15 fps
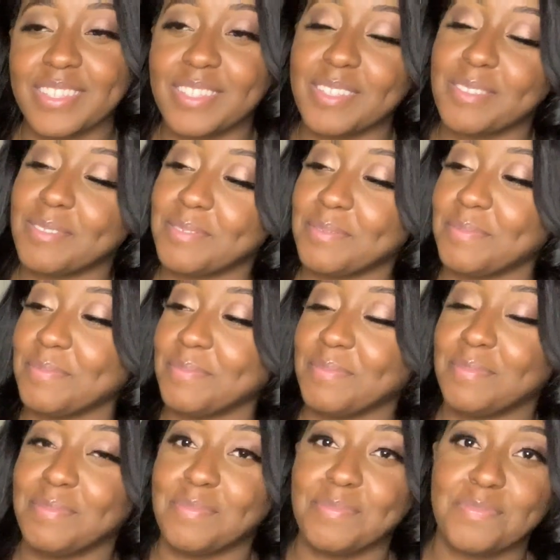
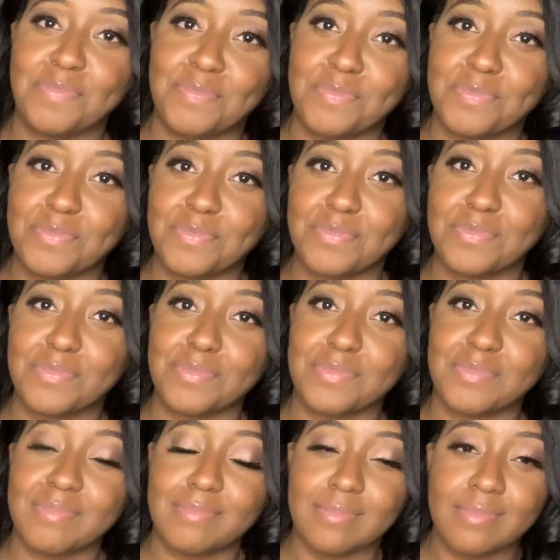
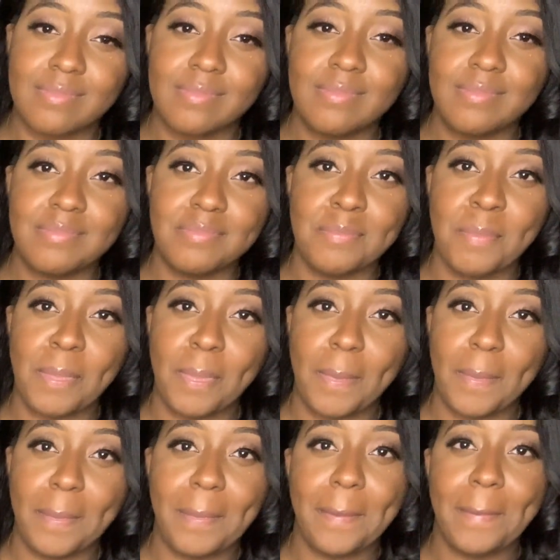
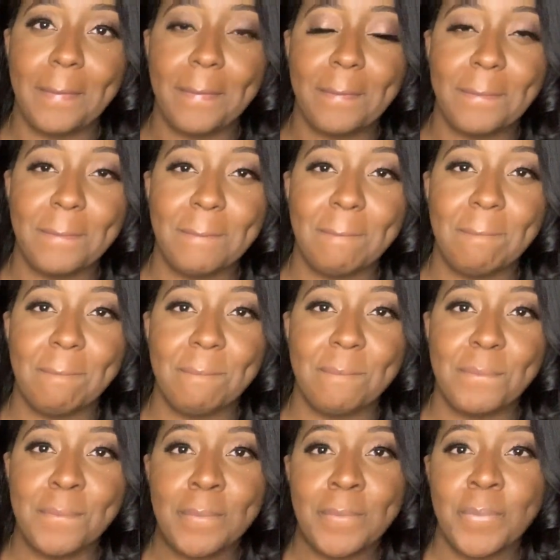
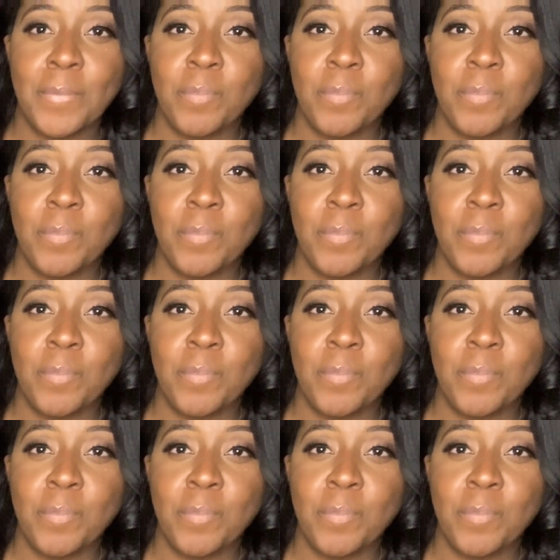(silent)